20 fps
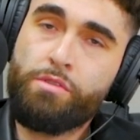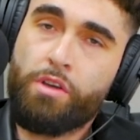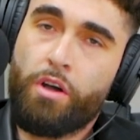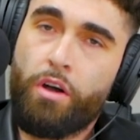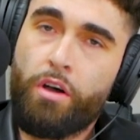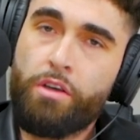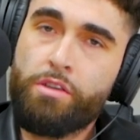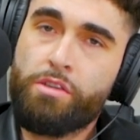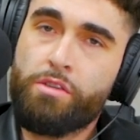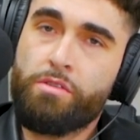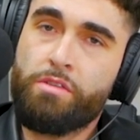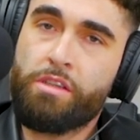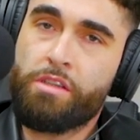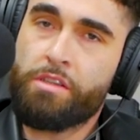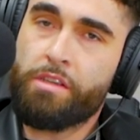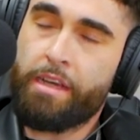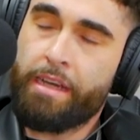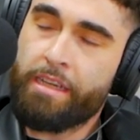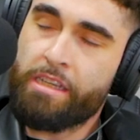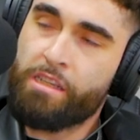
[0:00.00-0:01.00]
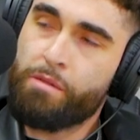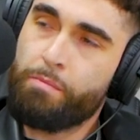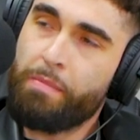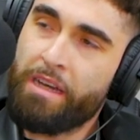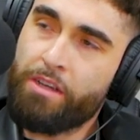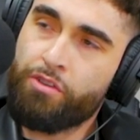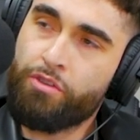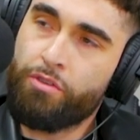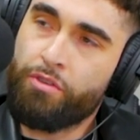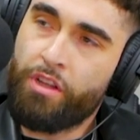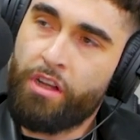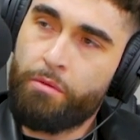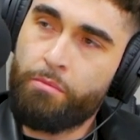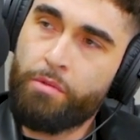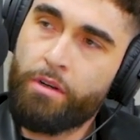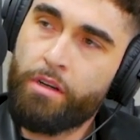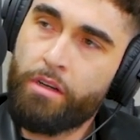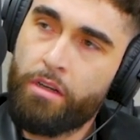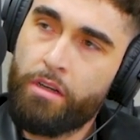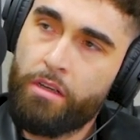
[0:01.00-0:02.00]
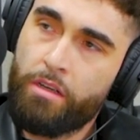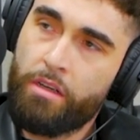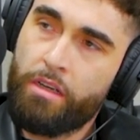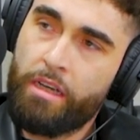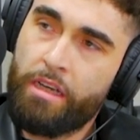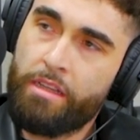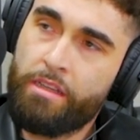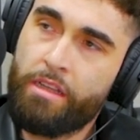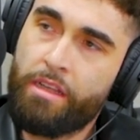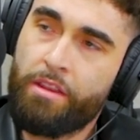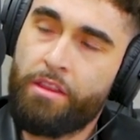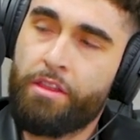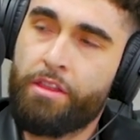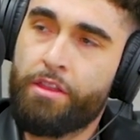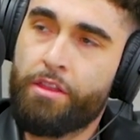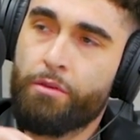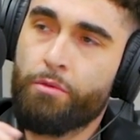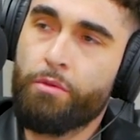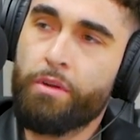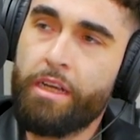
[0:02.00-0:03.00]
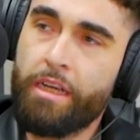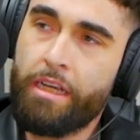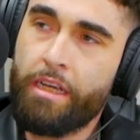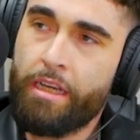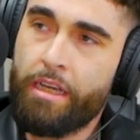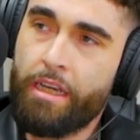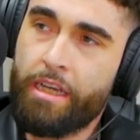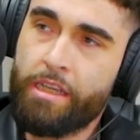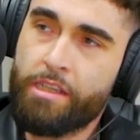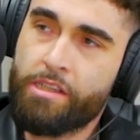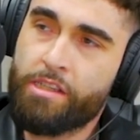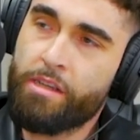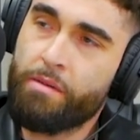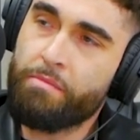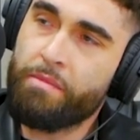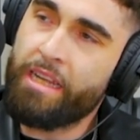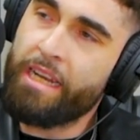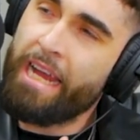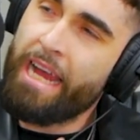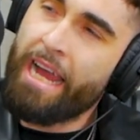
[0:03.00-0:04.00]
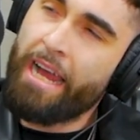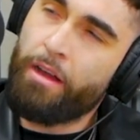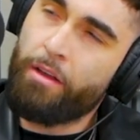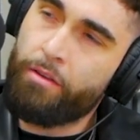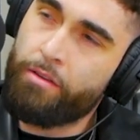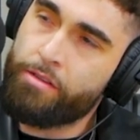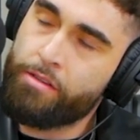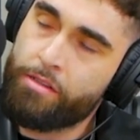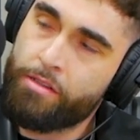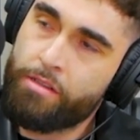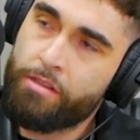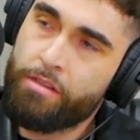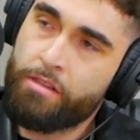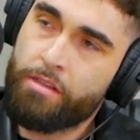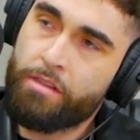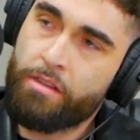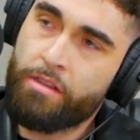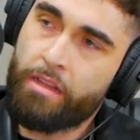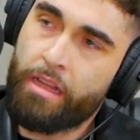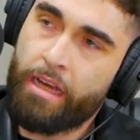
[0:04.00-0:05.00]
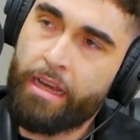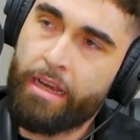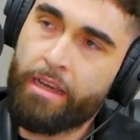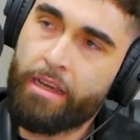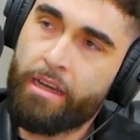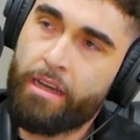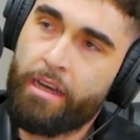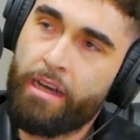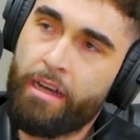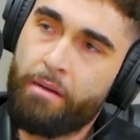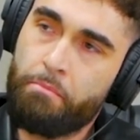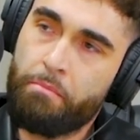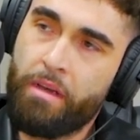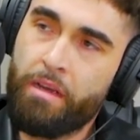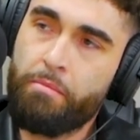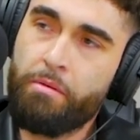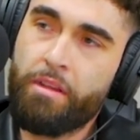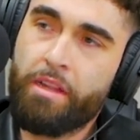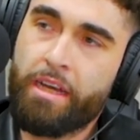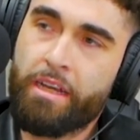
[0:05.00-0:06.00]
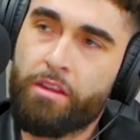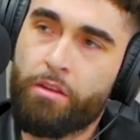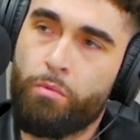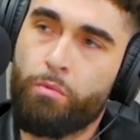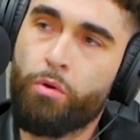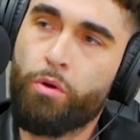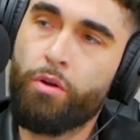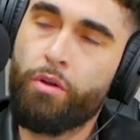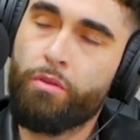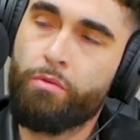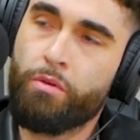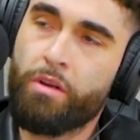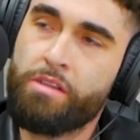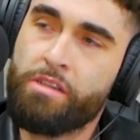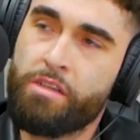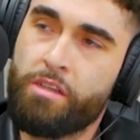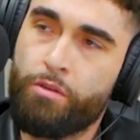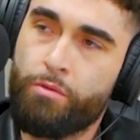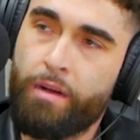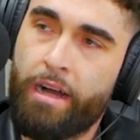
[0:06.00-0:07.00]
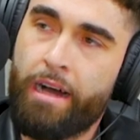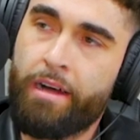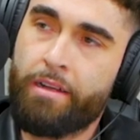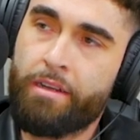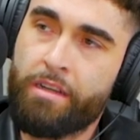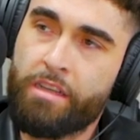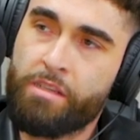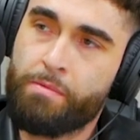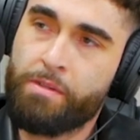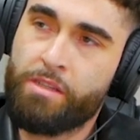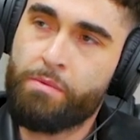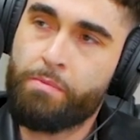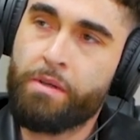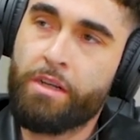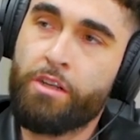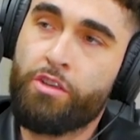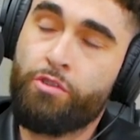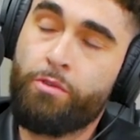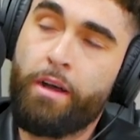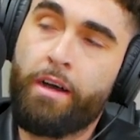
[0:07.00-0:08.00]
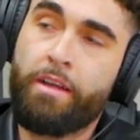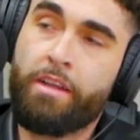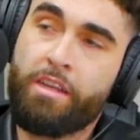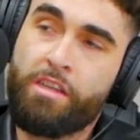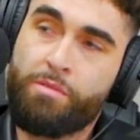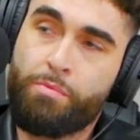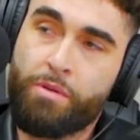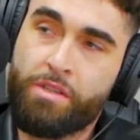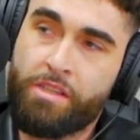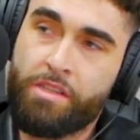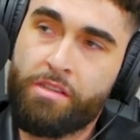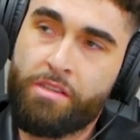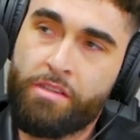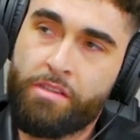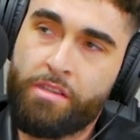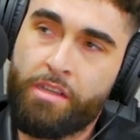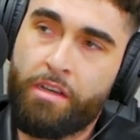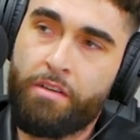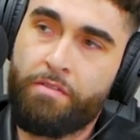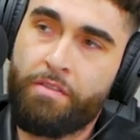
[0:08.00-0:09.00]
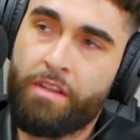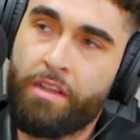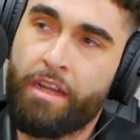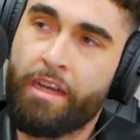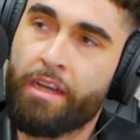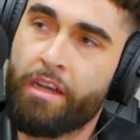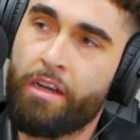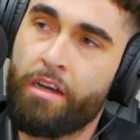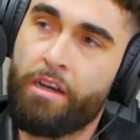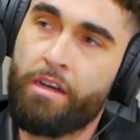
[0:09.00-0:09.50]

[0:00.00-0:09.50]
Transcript: is also this like special number, and then three is something else. Like maybe like the world runs in dualities, but spiritualities presents itself in like